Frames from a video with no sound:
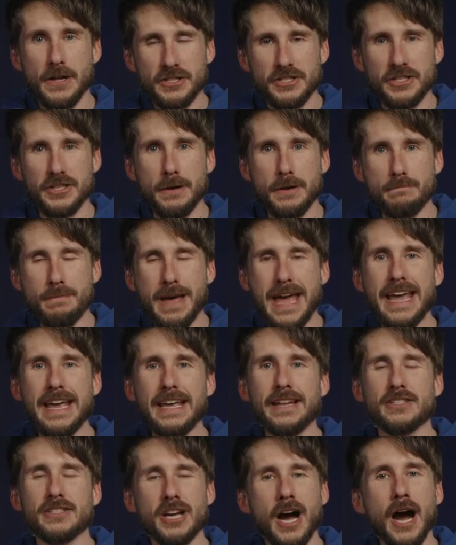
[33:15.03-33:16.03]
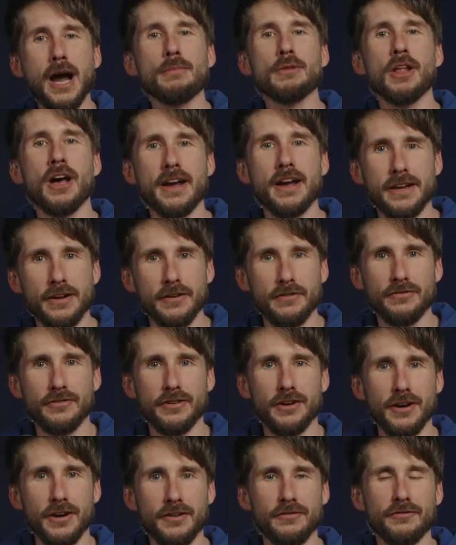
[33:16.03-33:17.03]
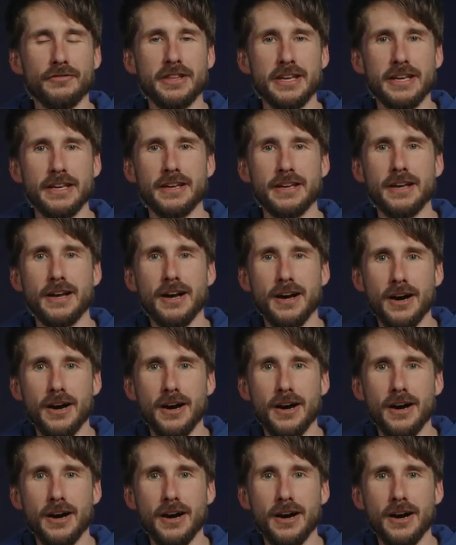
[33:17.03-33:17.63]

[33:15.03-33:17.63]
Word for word: to the main timeline of of the